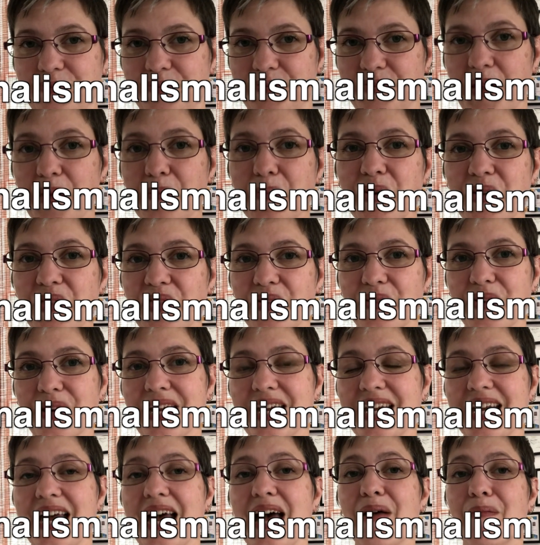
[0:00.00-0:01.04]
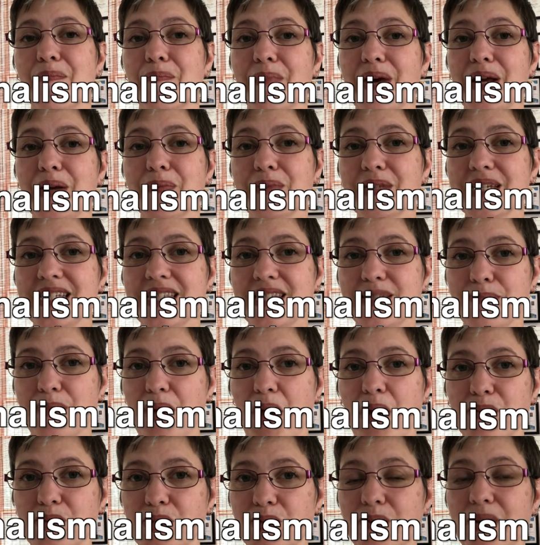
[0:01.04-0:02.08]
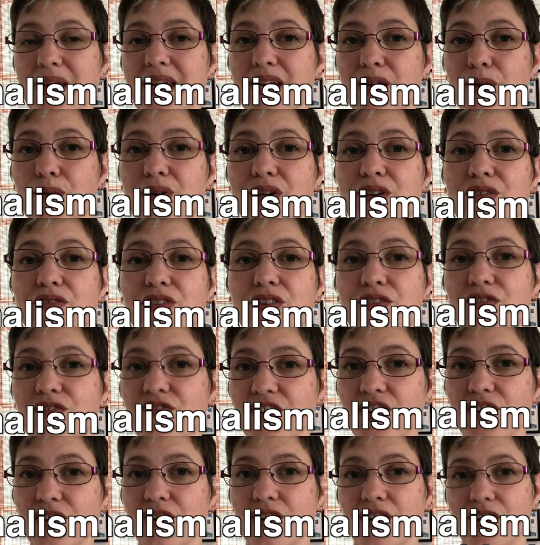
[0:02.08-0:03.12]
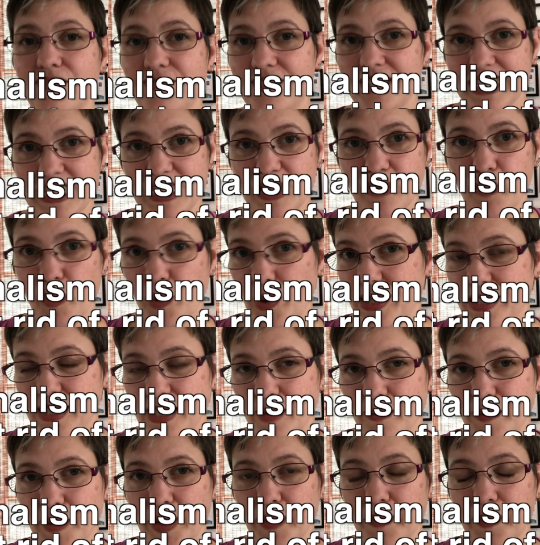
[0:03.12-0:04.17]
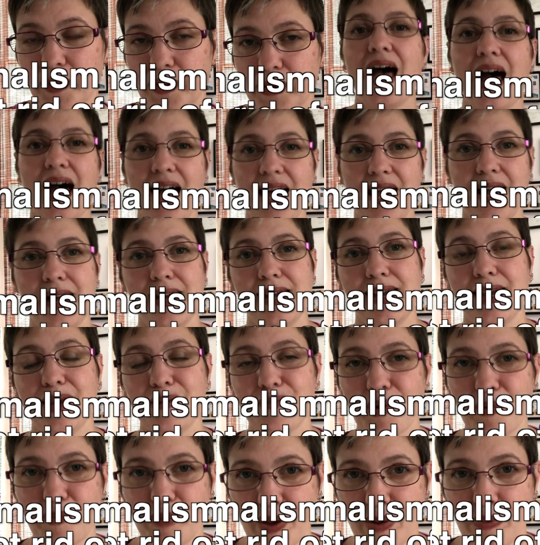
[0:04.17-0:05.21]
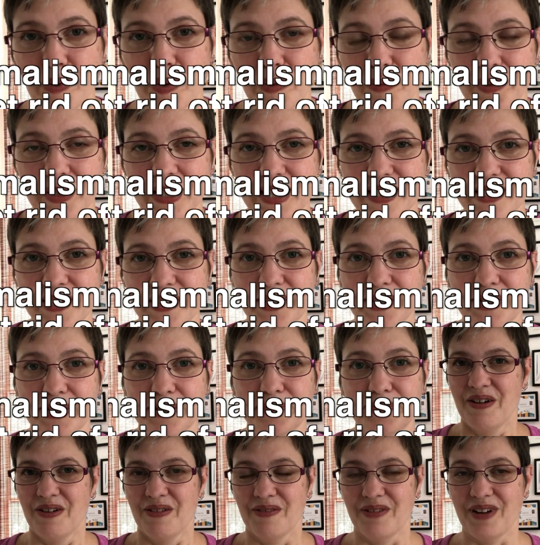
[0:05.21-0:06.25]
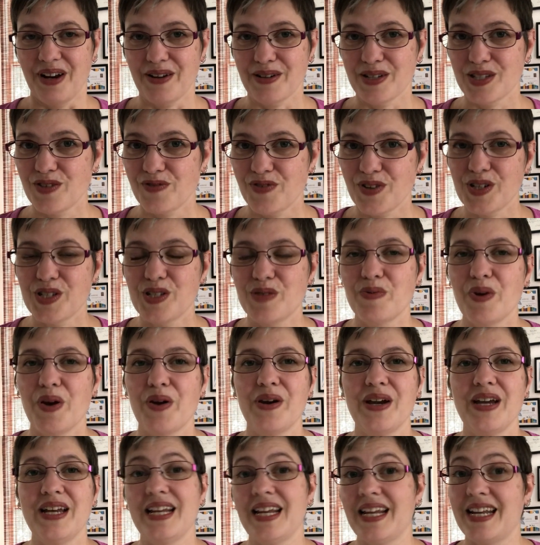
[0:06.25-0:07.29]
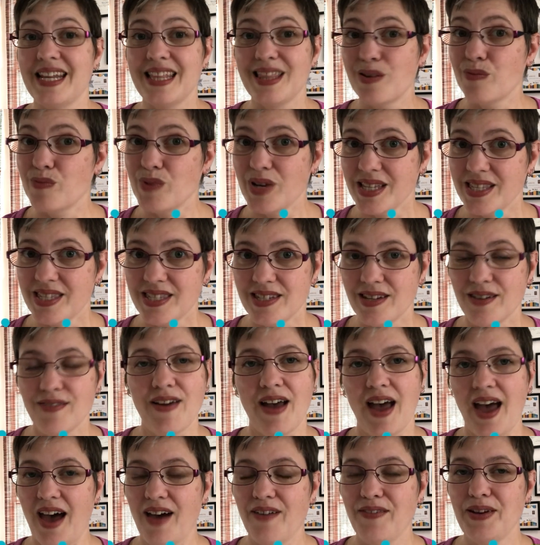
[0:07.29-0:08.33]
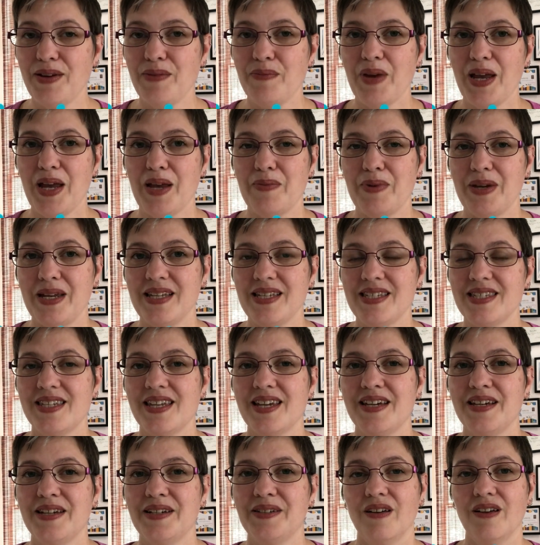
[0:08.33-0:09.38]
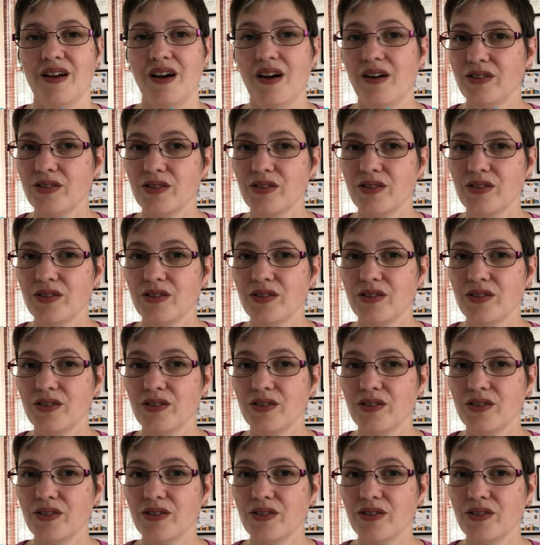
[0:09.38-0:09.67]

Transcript: Number 3, minimalism helped me get rid of the fear of disappointing people. I am a people pleaser. When I was first married and in the midst of having babies, on